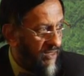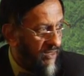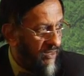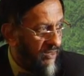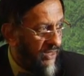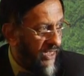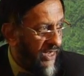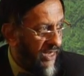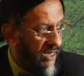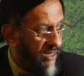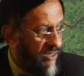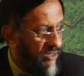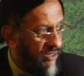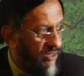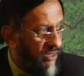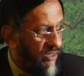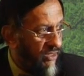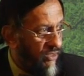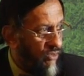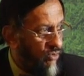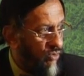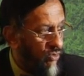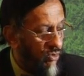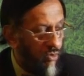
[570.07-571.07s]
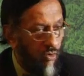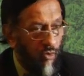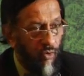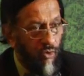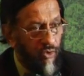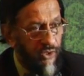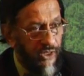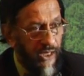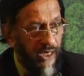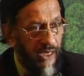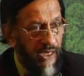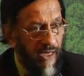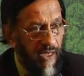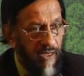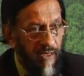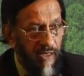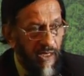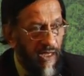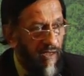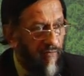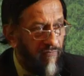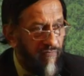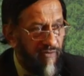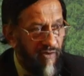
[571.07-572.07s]
that you go there,
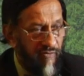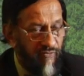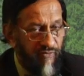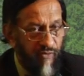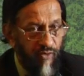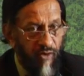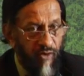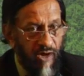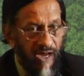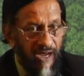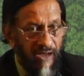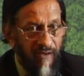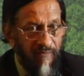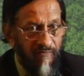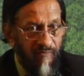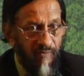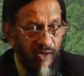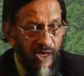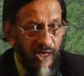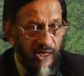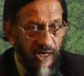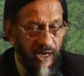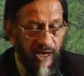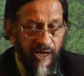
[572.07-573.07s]
even if you have an